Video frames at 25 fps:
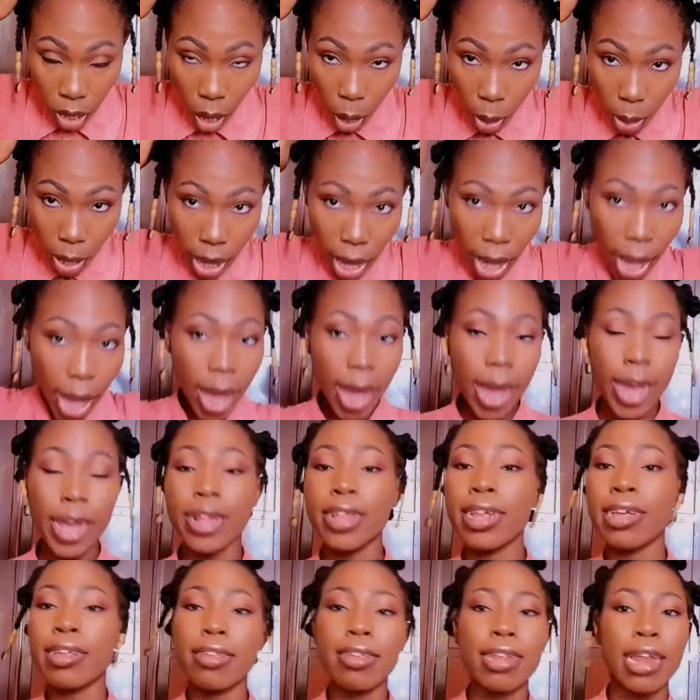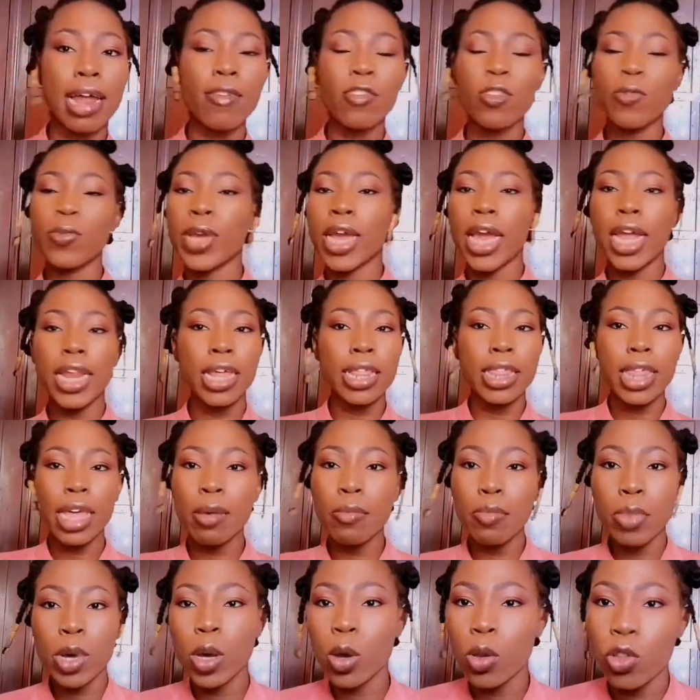Okay, it doesn't have to be
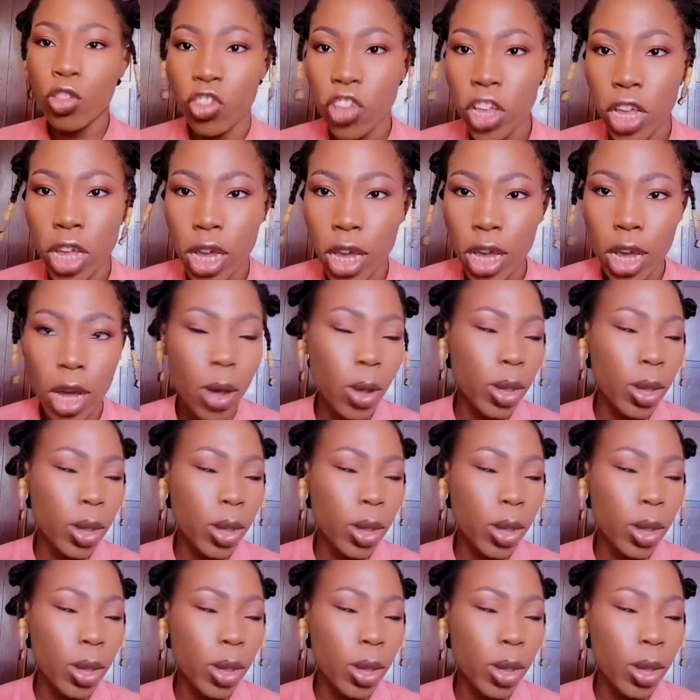anything bougie.